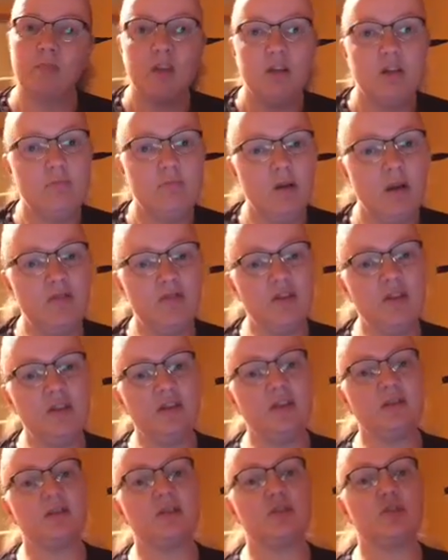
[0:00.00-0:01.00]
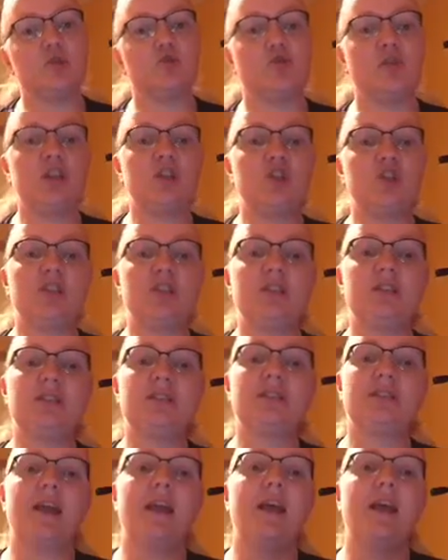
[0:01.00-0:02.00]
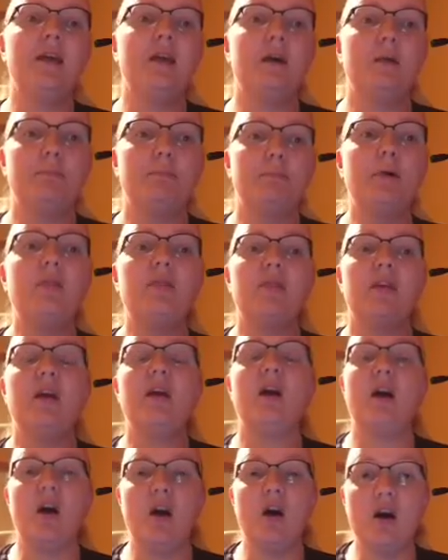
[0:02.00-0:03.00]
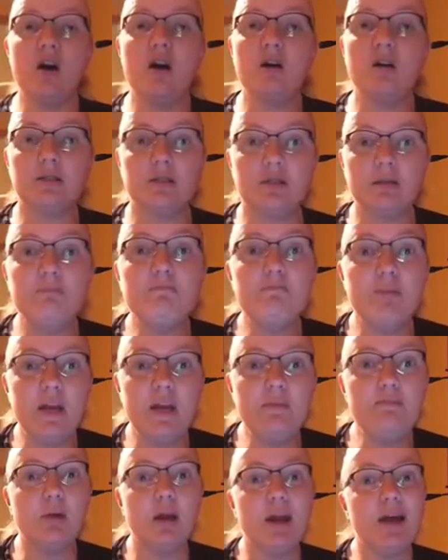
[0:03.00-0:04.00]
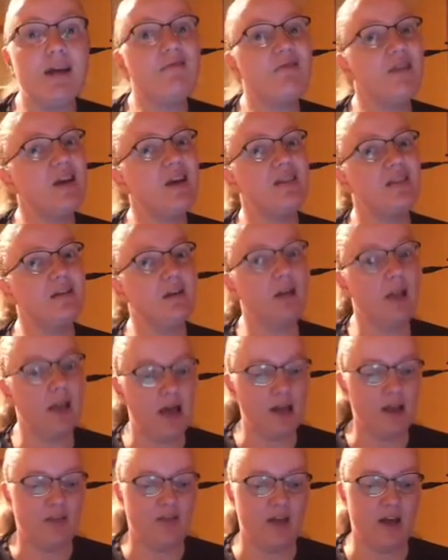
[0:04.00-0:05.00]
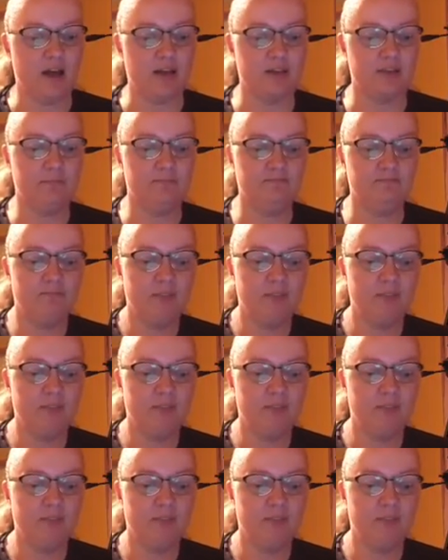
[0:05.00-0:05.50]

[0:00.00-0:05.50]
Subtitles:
You might think that's a strange thing to say, but there are some people out there that are like that.